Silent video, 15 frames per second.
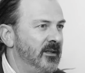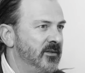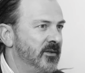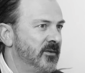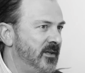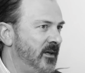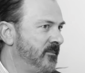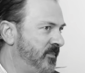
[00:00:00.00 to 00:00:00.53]
there's
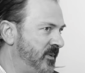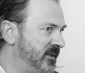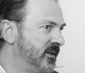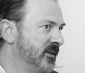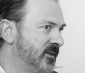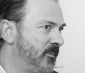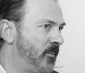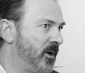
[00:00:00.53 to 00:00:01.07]
also
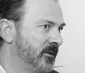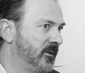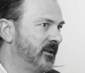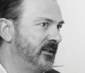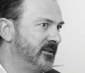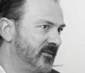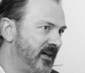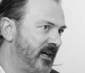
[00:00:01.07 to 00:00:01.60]
business
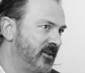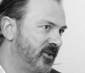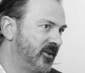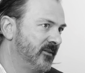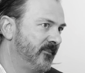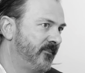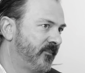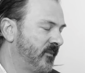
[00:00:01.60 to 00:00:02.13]
model
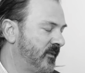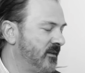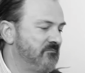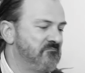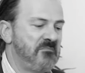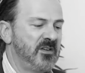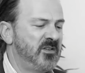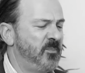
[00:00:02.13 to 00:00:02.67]
innovation.
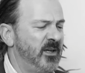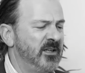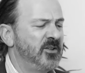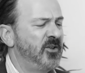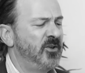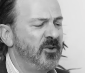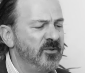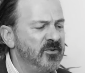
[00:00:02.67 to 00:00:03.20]
It's been a
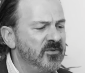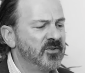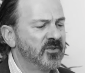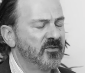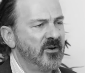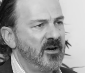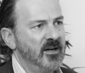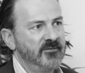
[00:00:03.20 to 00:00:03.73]

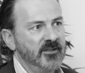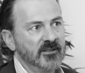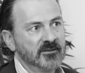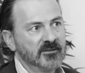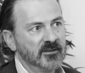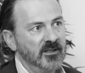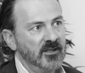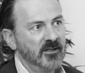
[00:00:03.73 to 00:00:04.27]
huge
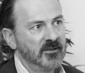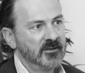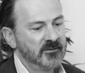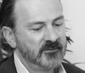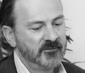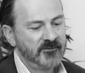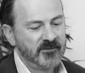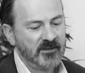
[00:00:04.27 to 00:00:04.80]
driver
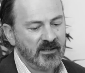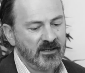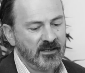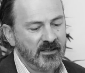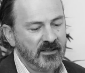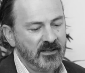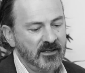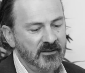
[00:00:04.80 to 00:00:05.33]
of,
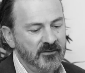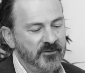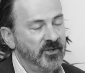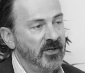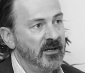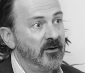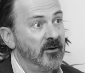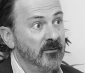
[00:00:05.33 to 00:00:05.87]
uh, of
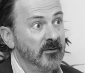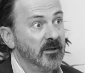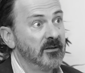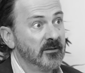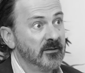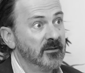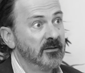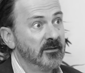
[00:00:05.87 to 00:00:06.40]

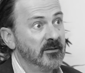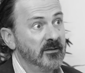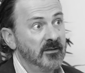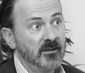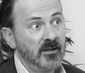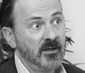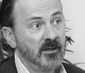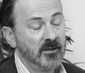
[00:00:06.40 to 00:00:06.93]
shareholder
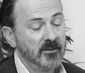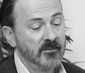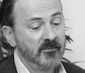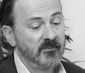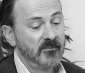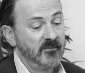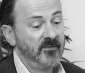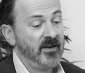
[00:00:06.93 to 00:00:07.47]

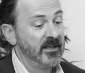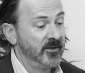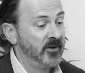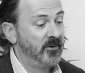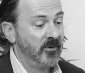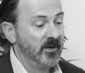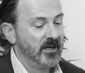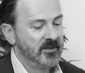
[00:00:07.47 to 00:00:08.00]
um,
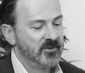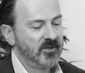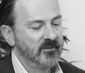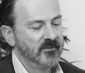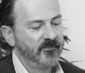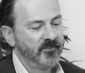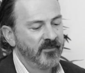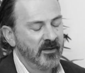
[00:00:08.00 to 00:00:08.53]
value
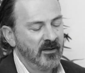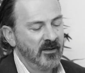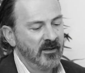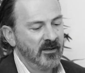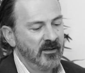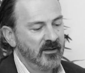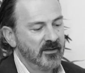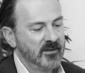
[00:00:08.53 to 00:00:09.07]
creation.
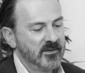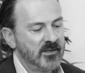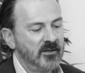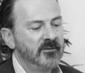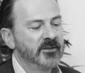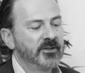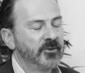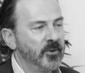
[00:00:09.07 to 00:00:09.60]

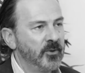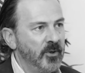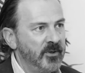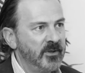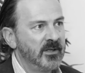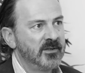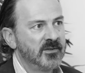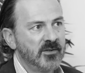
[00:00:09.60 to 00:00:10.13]
So, even the
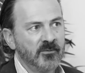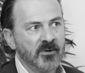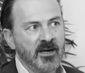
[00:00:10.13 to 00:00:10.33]
learnings